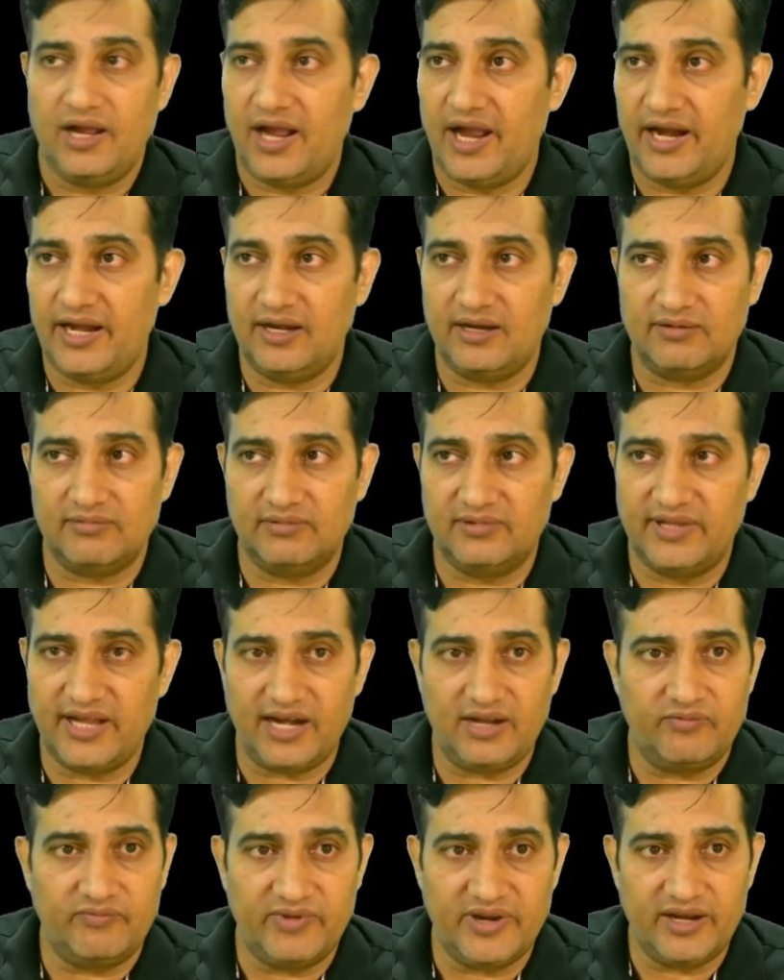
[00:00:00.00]
And
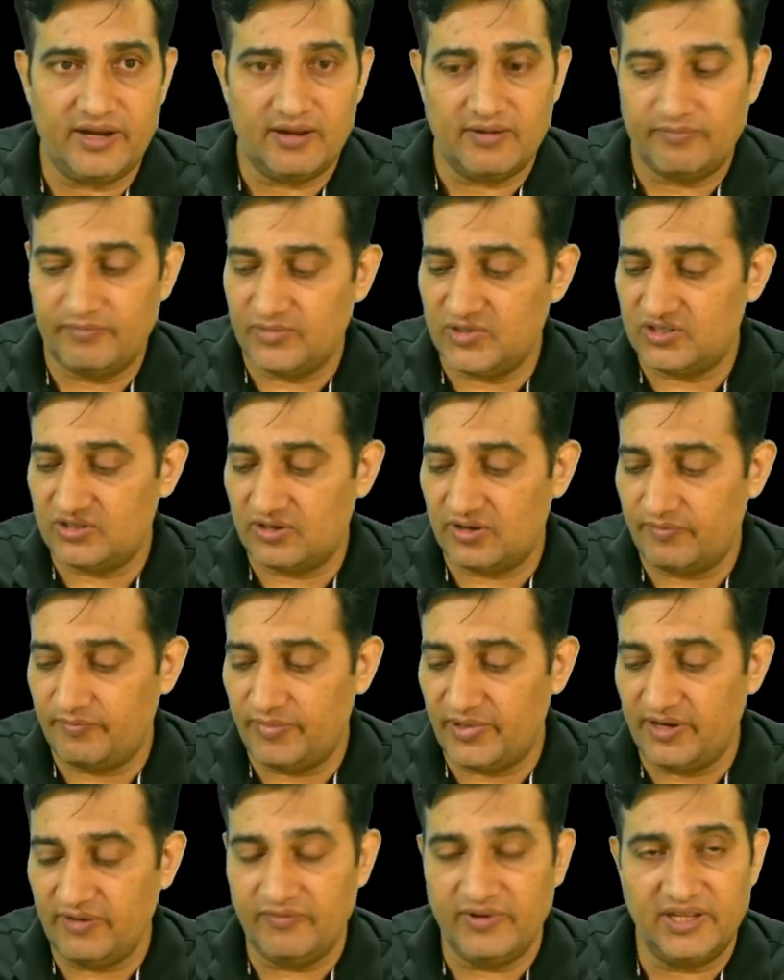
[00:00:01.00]
that way, Mr.
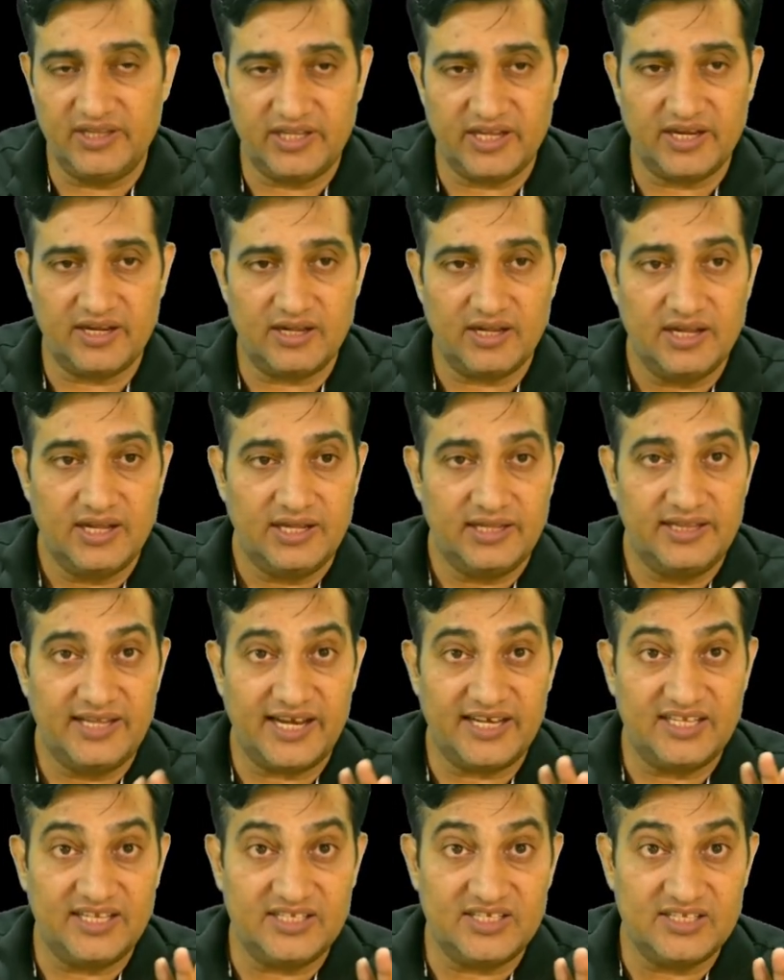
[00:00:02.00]
B will think
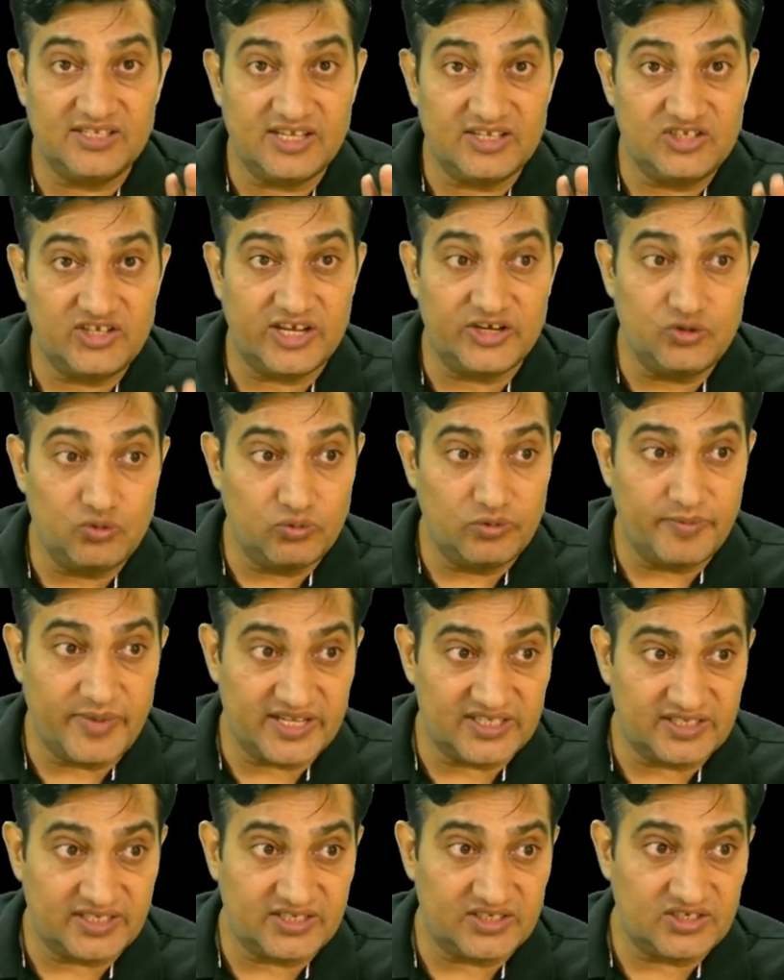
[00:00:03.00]
that this is a genuine
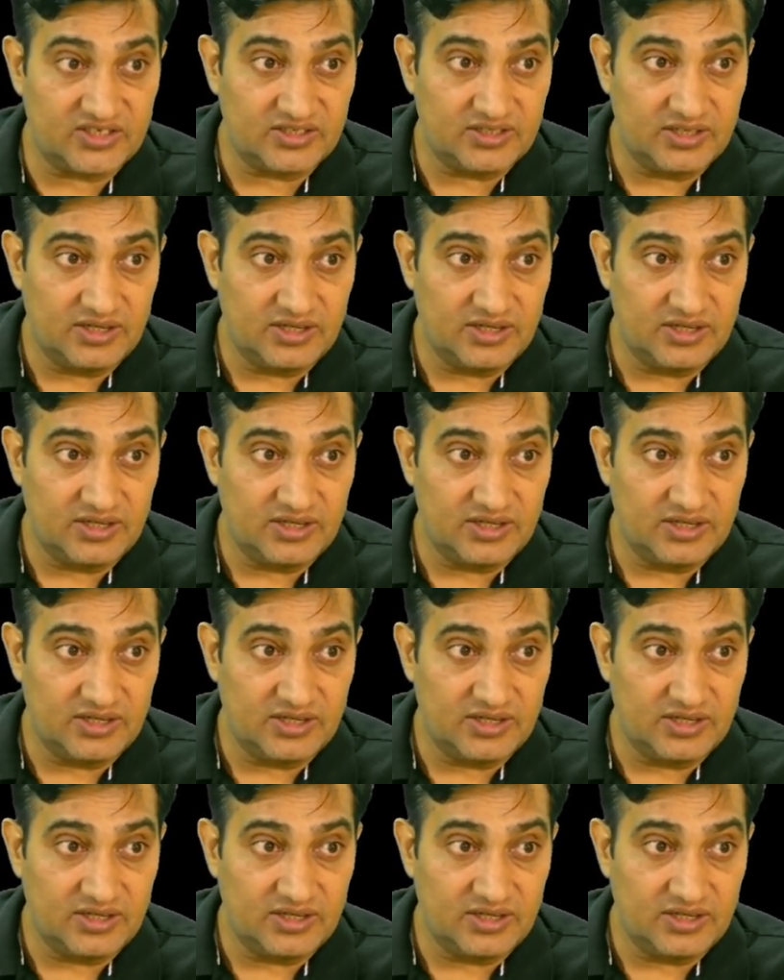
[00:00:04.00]
message.